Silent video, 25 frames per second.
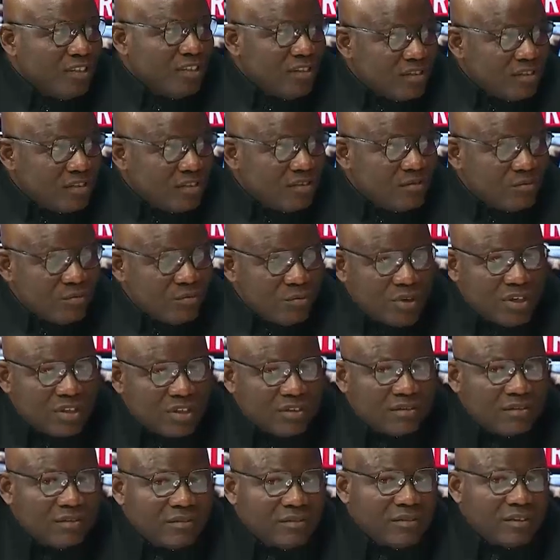This is
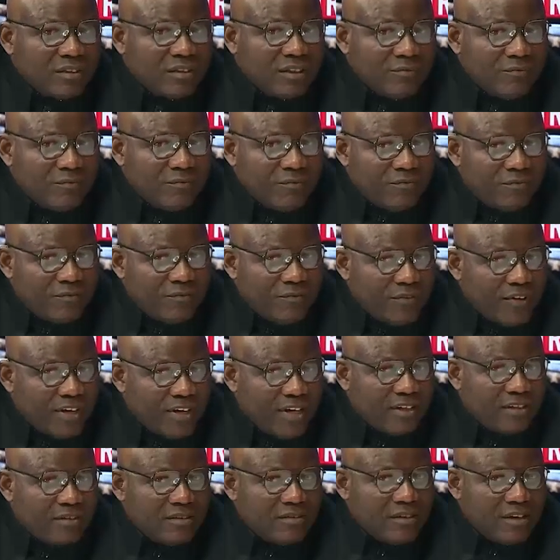one
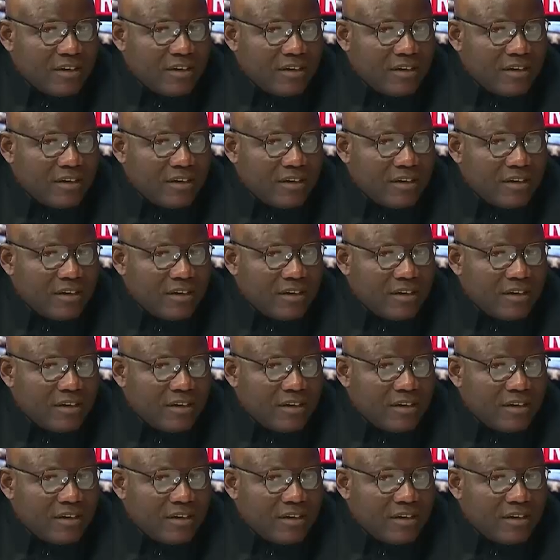very